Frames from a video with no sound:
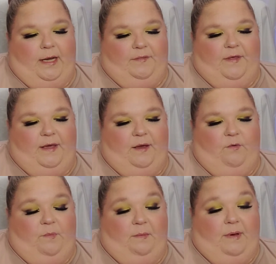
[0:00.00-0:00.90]
I think it
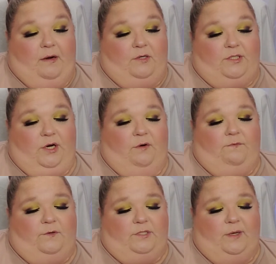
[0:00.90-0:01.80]
would be better served
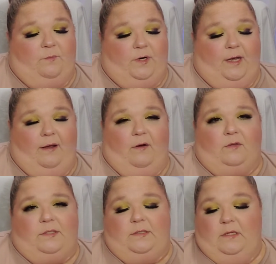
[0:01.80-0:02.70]
for someone
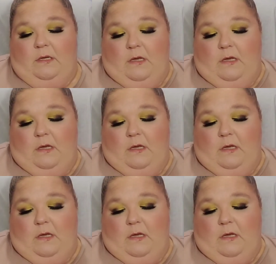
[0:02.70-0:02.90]
else.